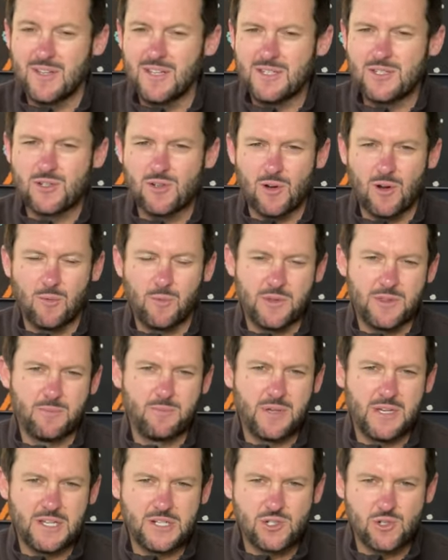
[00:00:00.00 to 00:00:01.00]
getting started with the
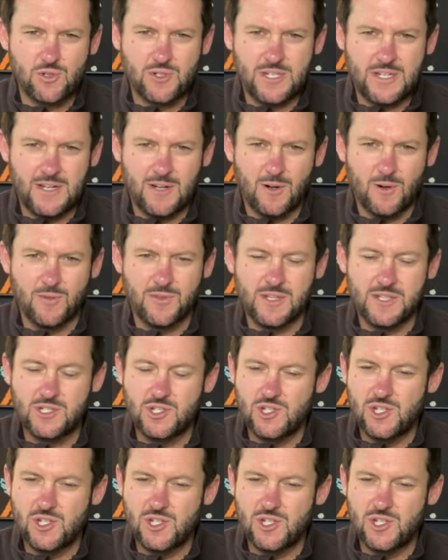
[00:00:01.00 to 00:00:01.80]
pictures here, this